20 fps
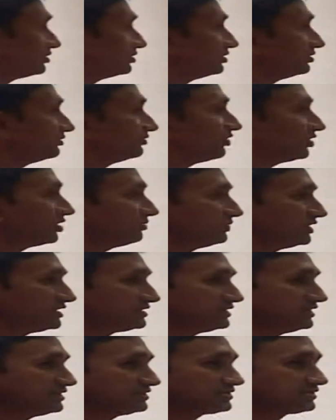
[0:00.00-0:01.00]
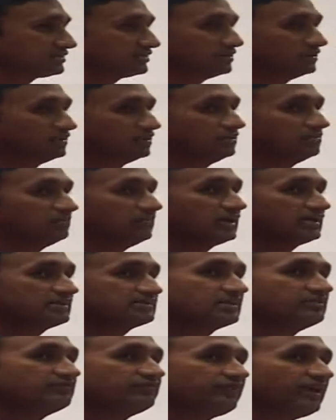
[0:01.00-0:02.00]
for a business, but is
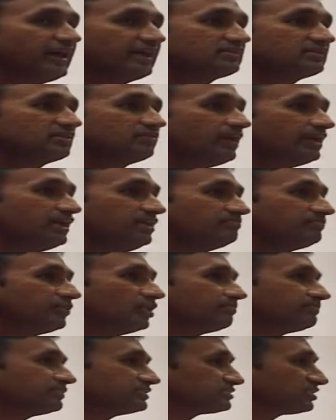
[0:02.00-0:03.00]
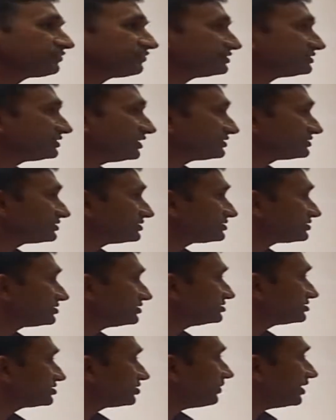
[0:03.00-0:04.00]
in fact the very purpose of its
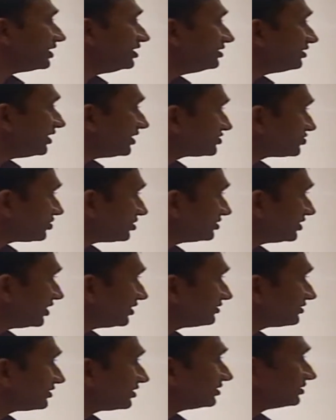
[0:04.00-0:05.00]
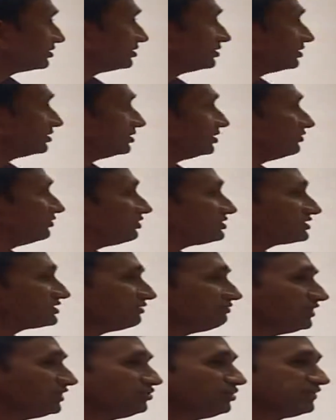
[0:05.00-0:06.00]
existence, the very raison d'etre. For
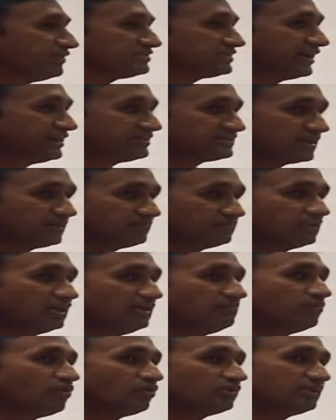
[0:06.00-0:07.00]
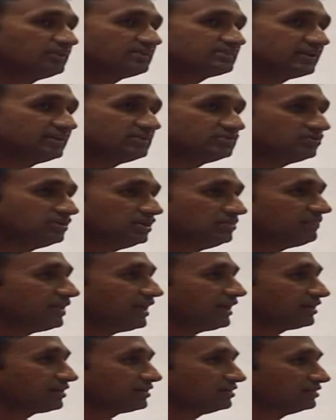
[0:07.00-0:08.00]
someone to have said something more than a century
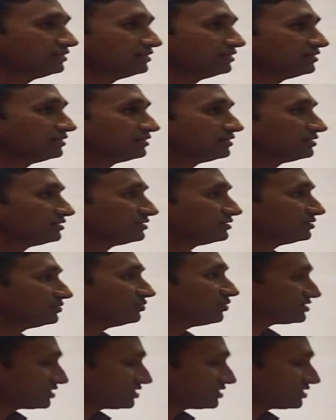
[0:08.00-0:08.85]
back was a